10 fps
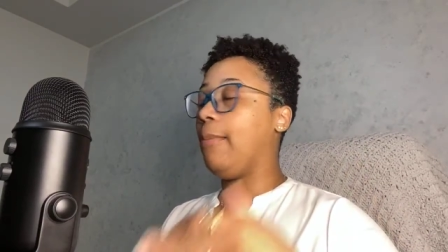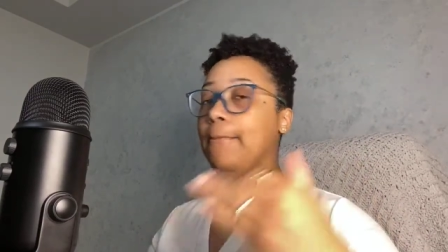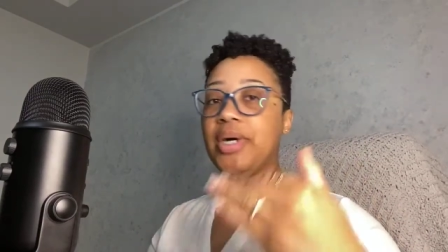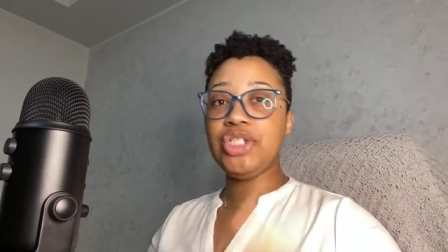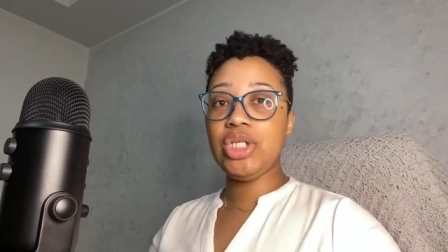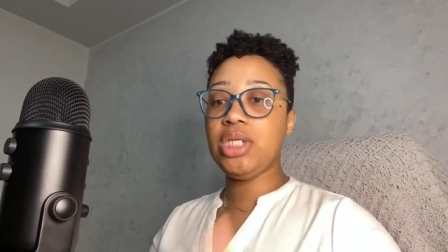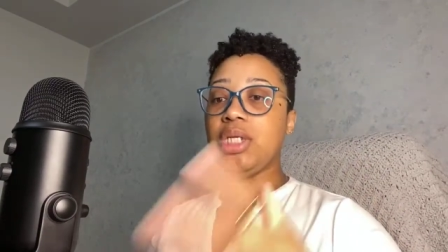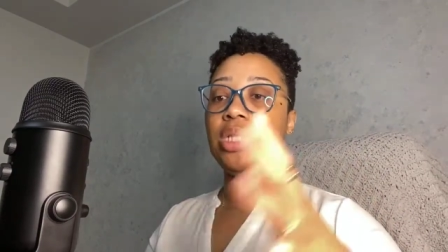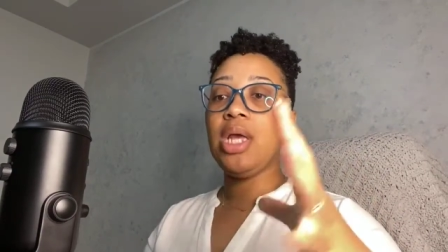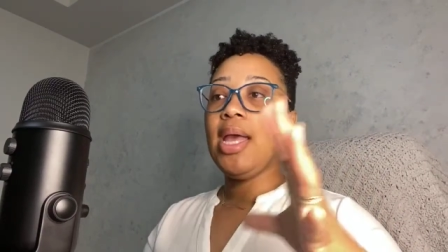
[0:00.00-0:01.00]

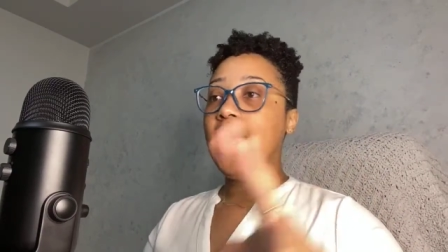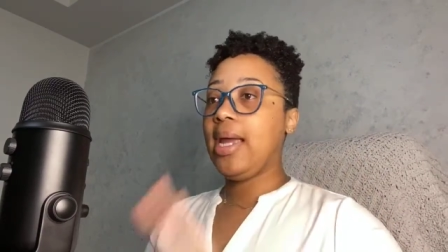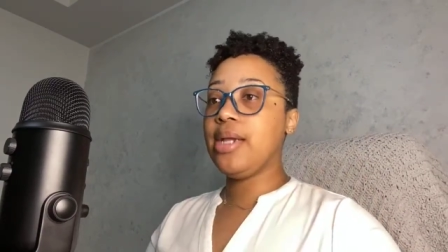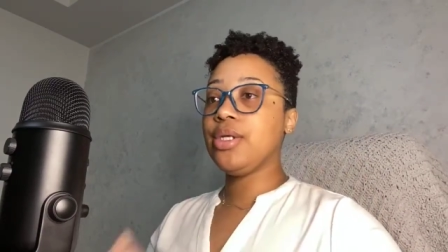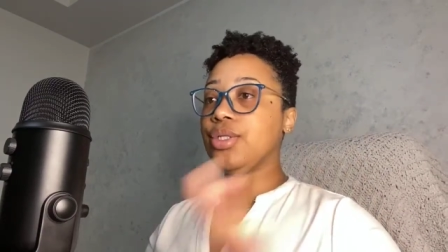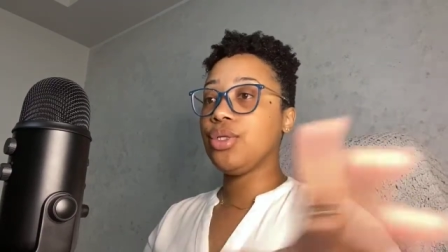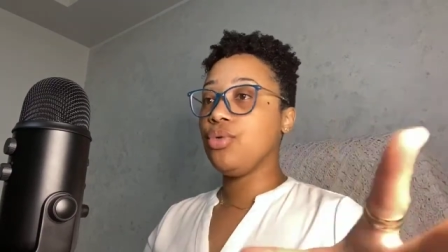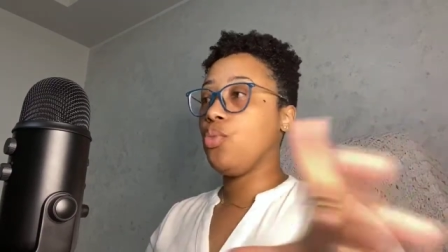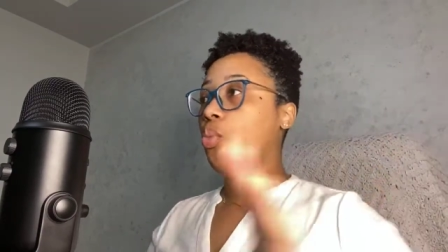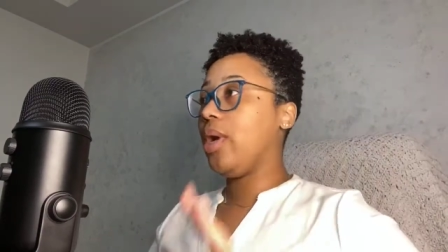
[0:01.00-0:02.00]
budgeted in a
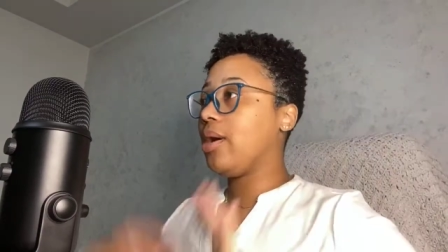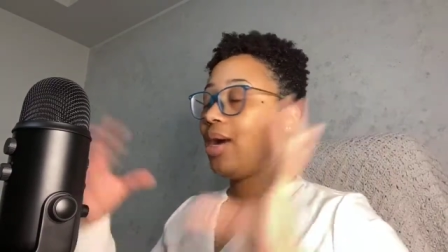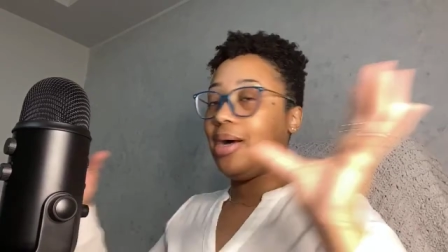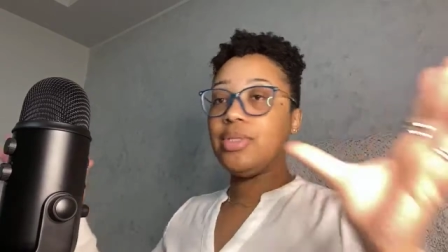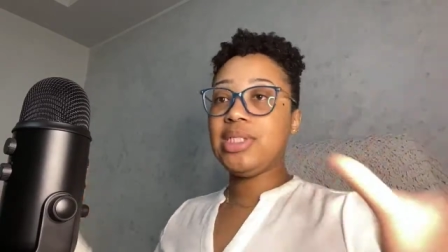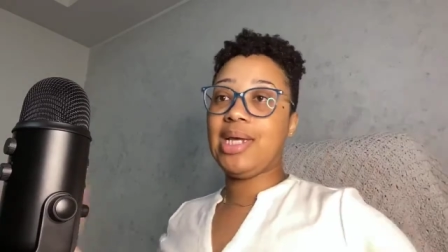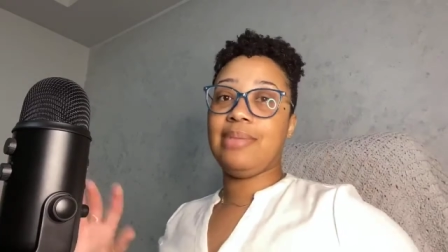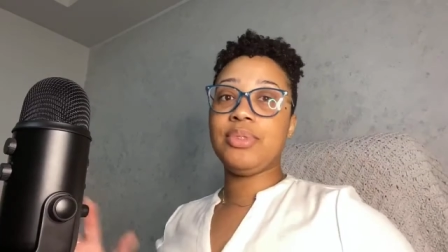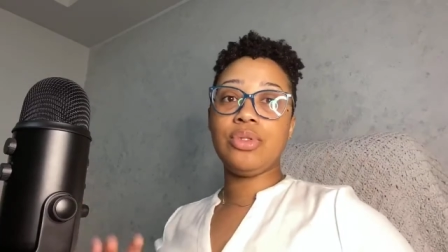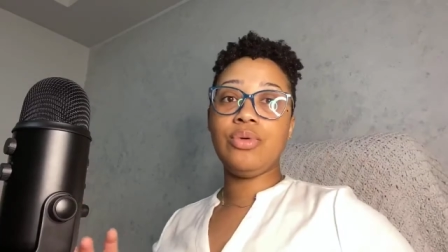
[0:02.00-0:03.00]
certain warehouse
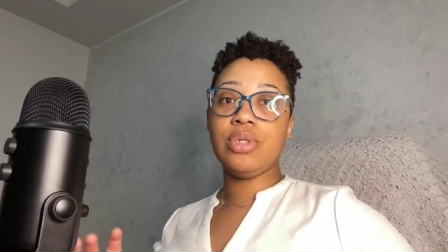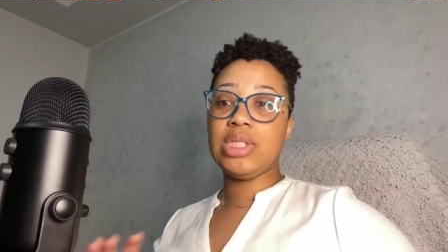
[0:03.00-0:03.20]
type stores.